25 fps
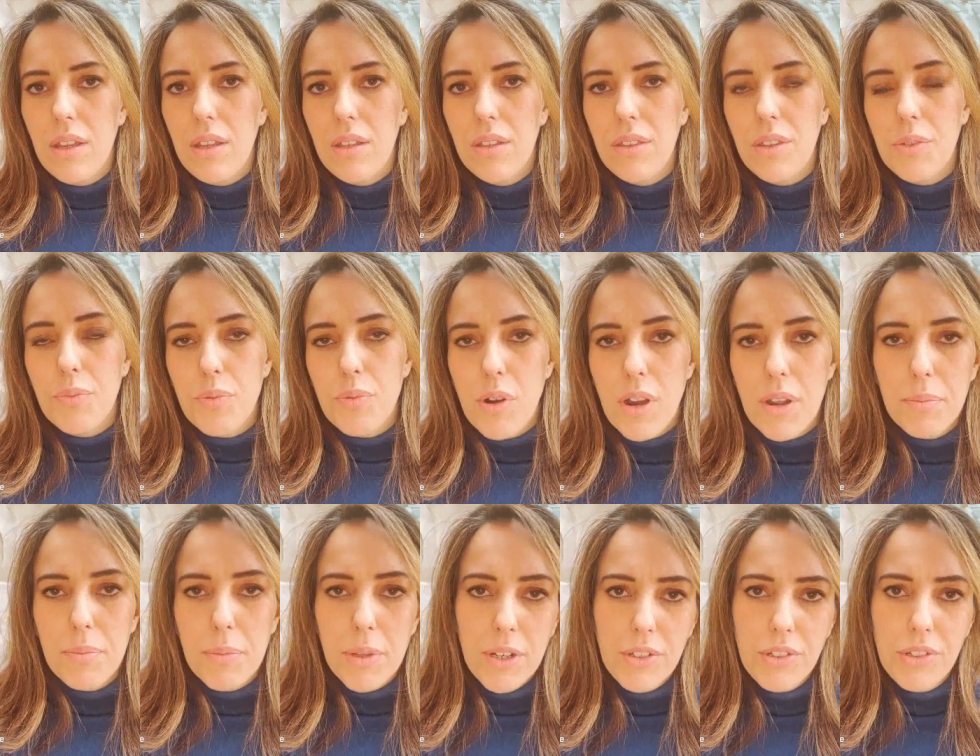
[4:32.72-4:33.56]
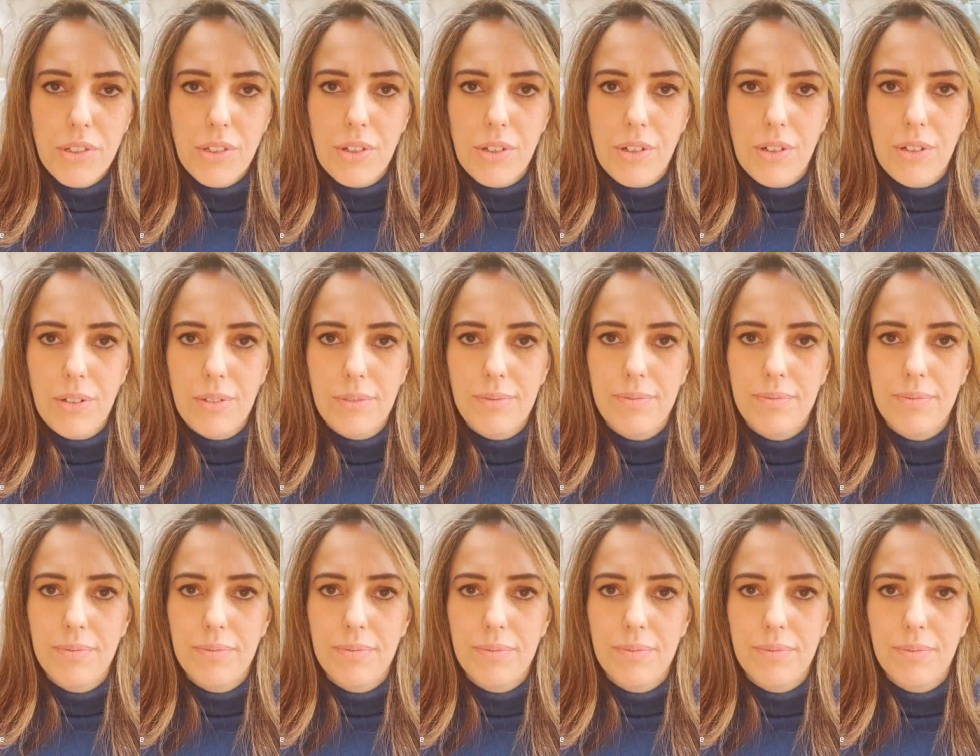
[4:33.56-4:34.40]
The Prime Minister,
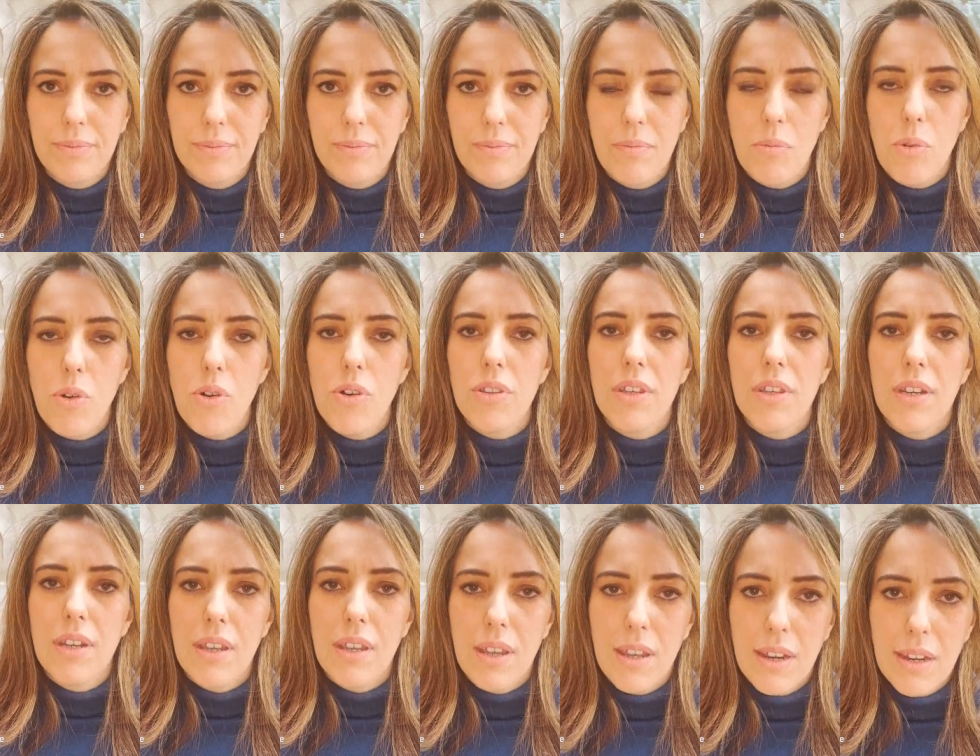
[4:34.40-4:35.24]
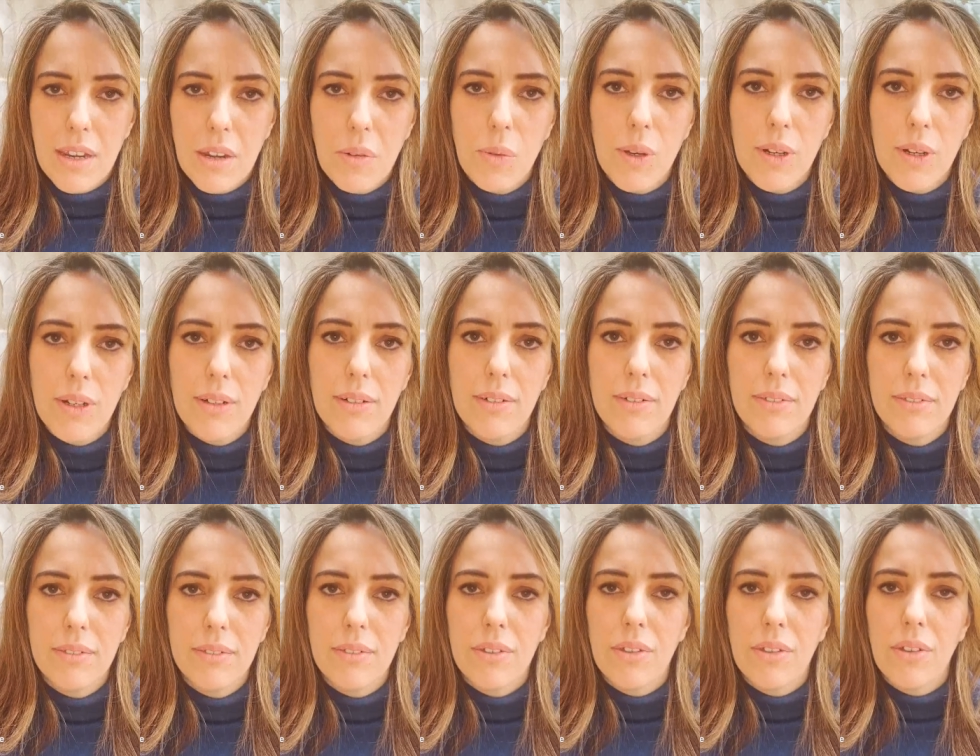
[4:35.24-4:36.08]
more than anyone,
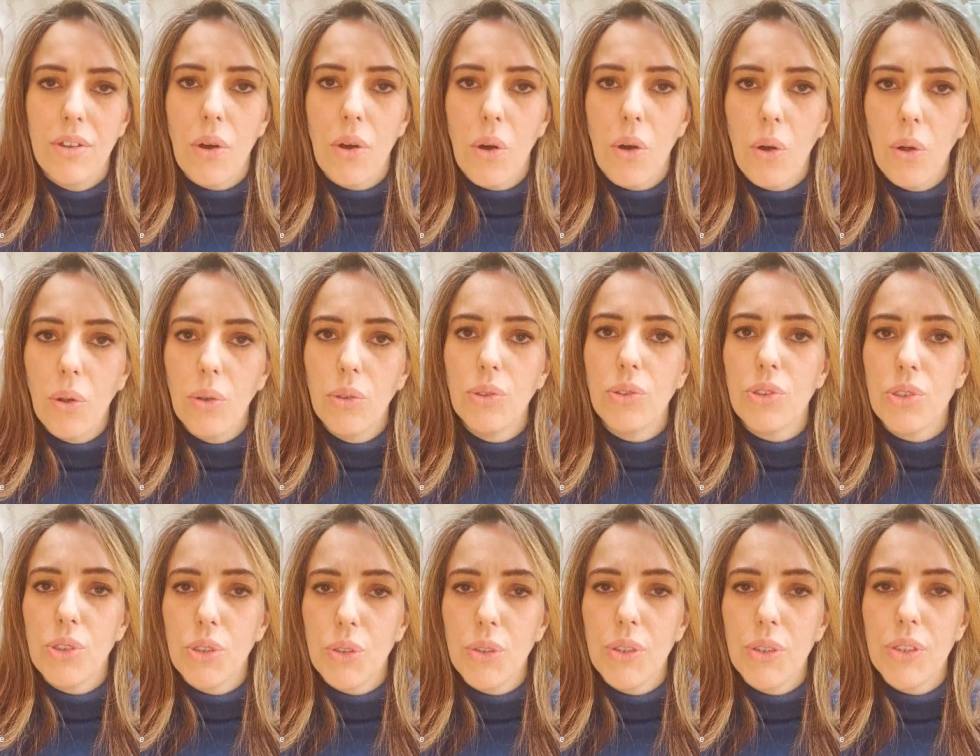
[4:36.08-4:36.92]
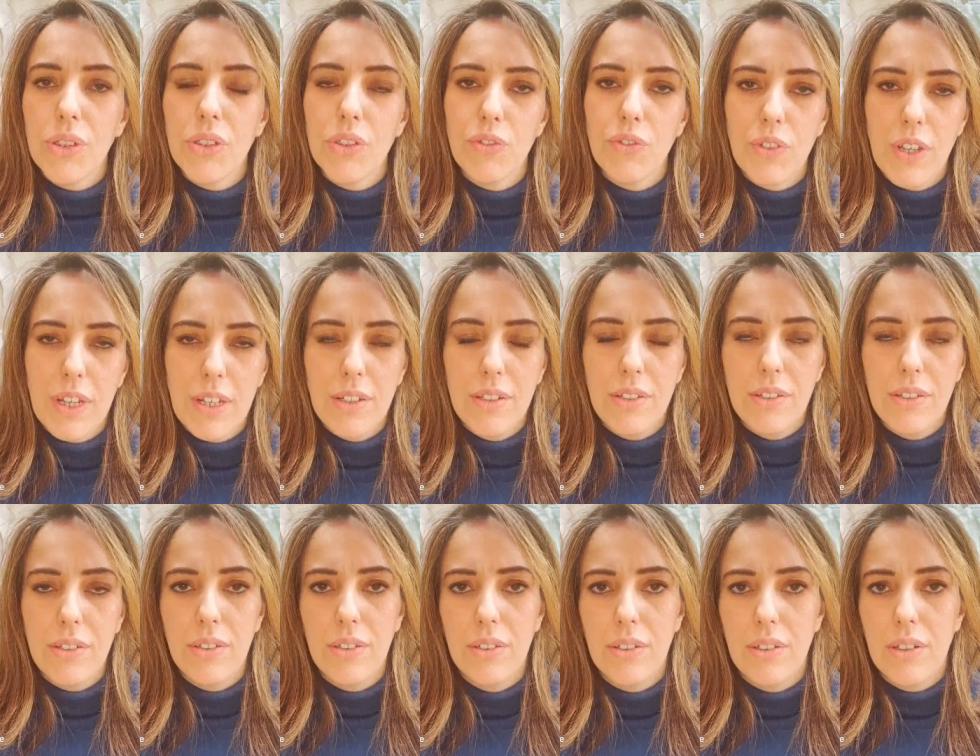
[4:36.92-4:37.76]
holds Julian's
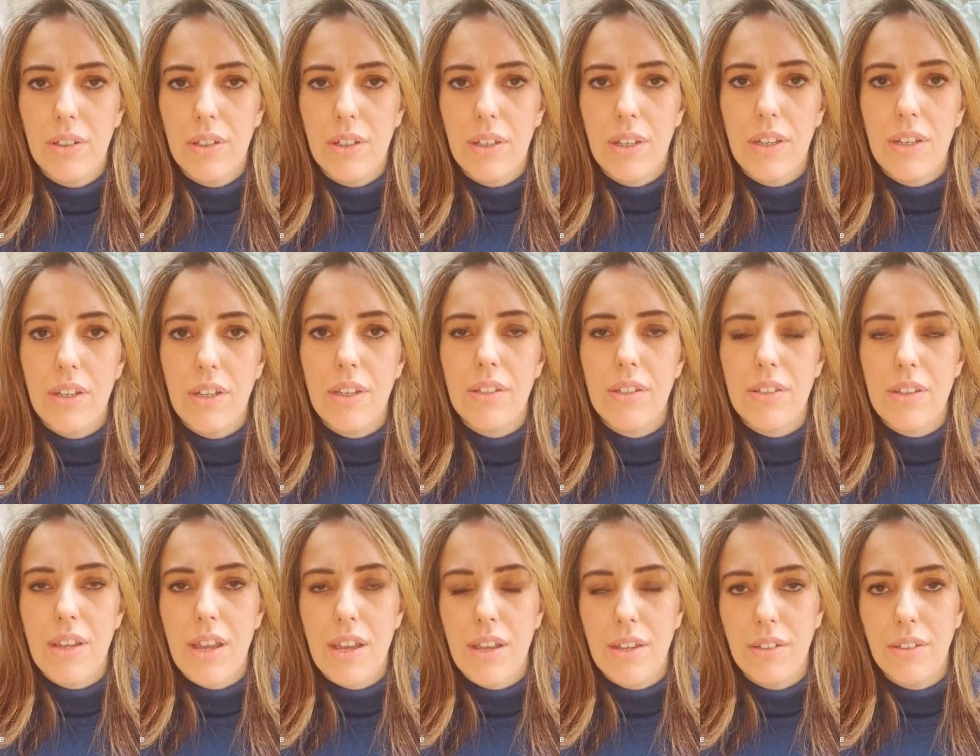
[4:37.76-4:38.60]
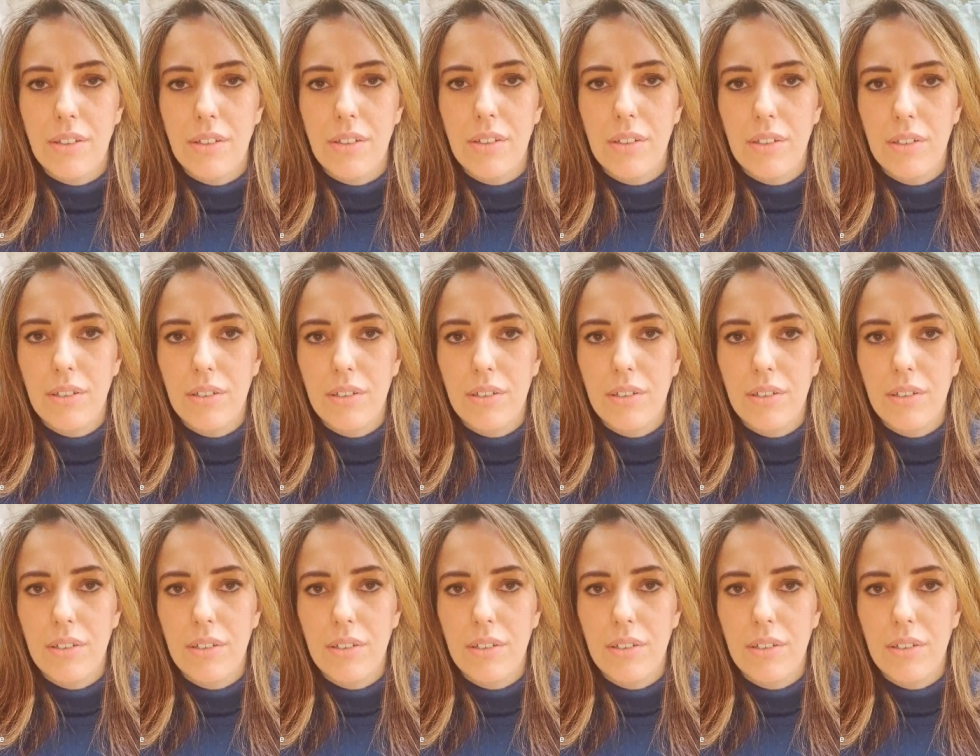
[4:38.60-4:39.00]
fate in his hands.